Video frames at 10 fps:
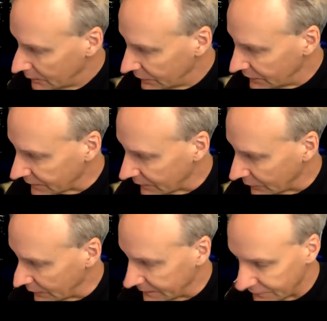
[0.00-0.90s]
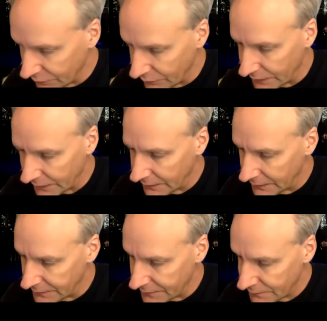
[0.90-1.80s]
Let me just get rid of this real quick.
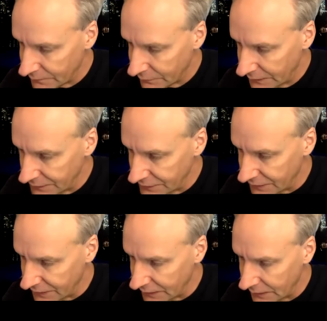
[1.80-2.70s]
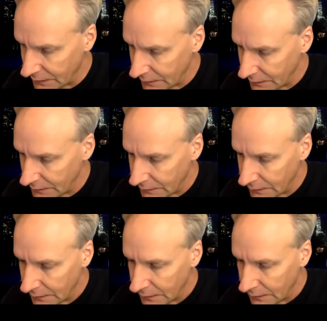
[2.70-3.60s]
It's 3g
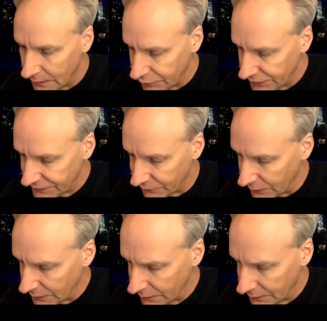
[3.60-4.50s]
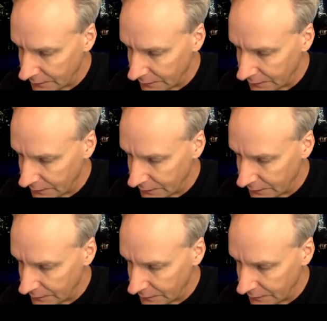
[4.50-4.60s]
plus 4